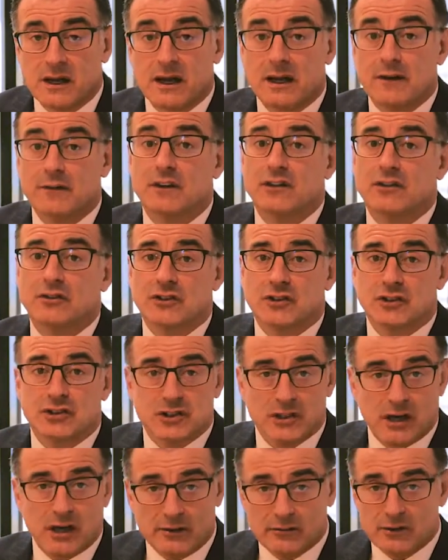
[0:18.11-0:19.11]
If it's under
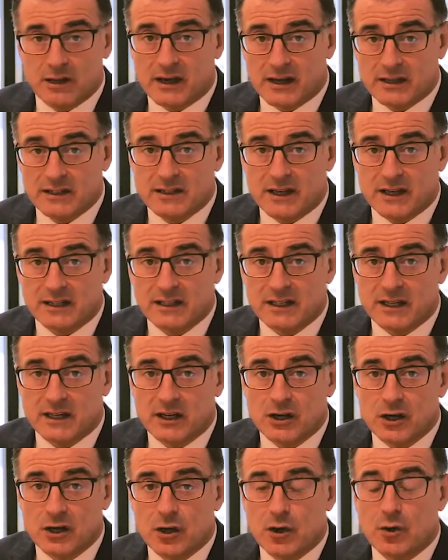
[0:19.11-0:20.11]
general anaesthetic,